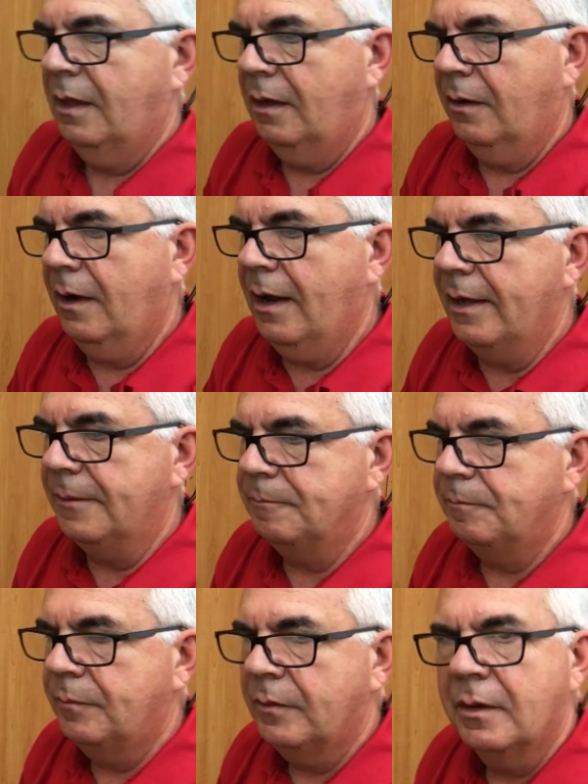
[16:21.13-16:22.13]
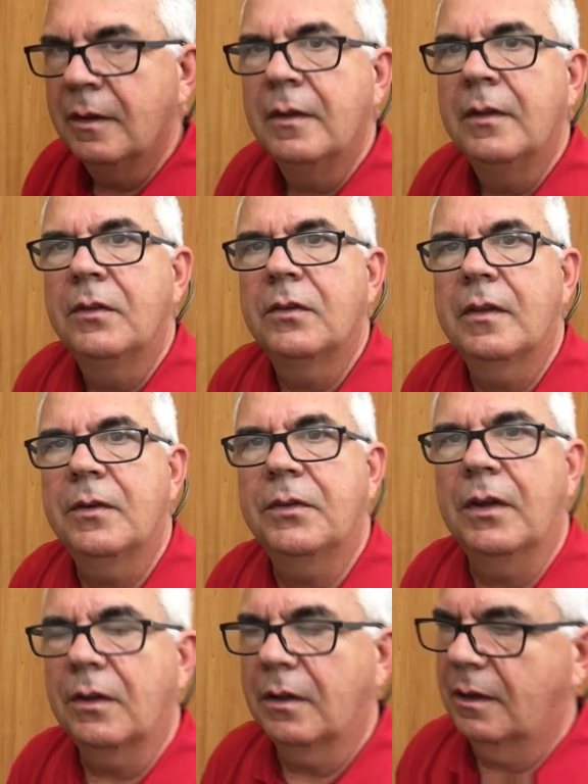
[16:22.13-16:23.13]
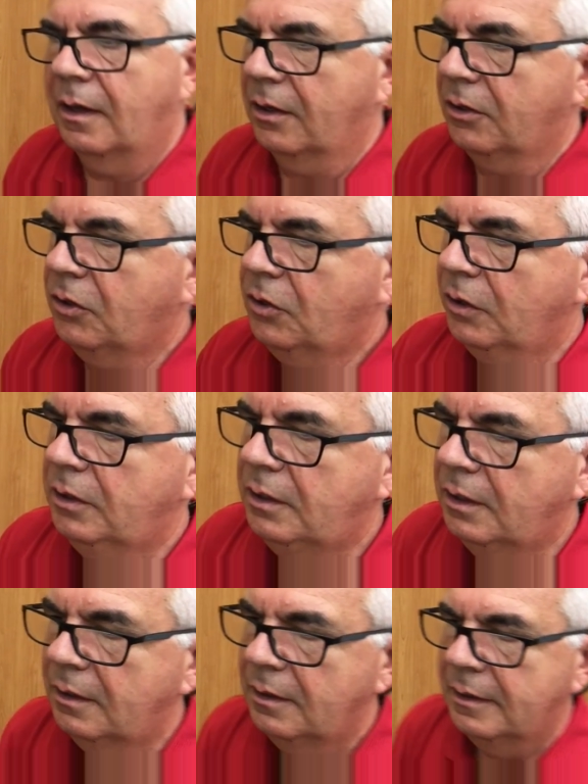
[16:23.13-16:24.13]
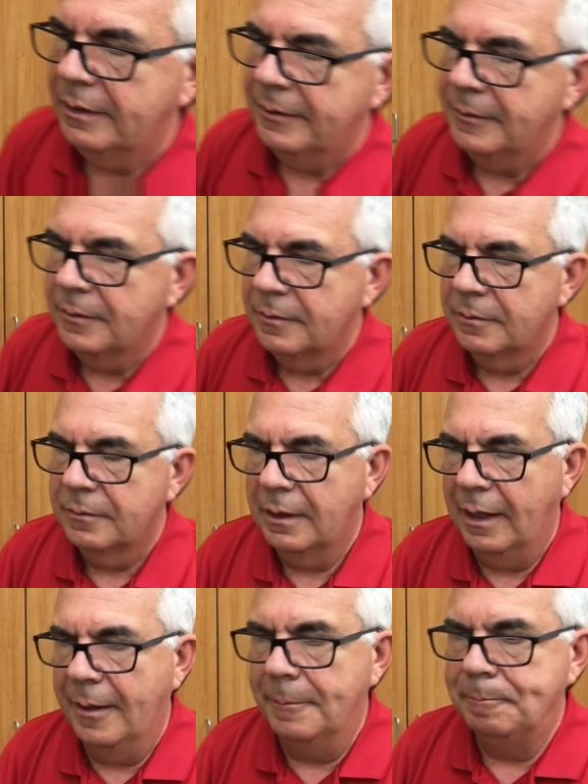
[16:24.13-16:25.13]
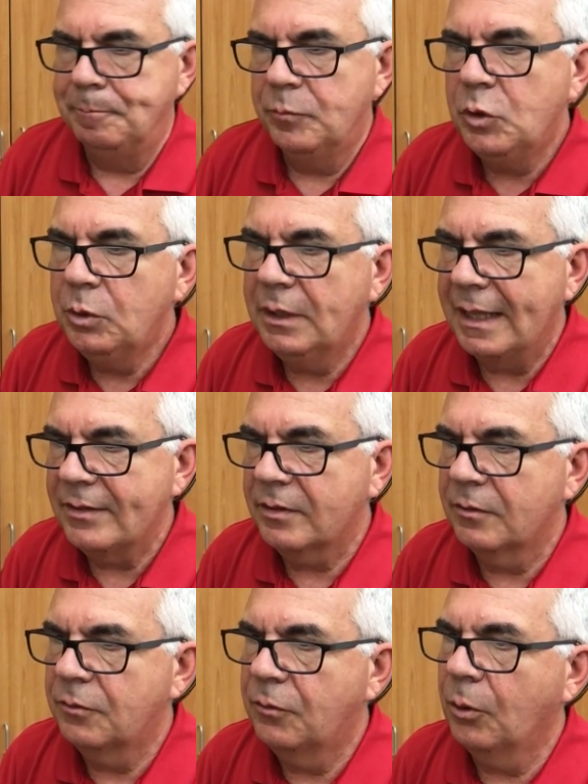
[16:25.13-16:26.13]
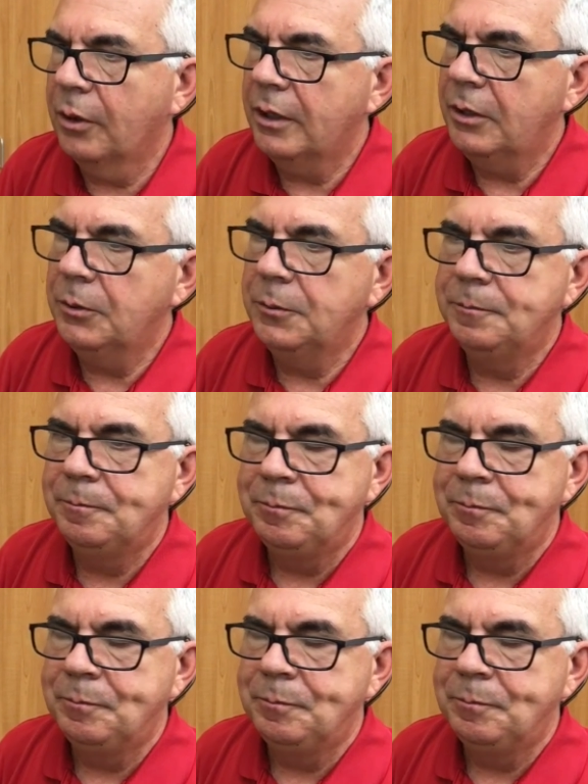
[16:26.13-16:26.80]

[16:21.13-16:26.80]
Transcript: All right, so there's a good new lesson for you.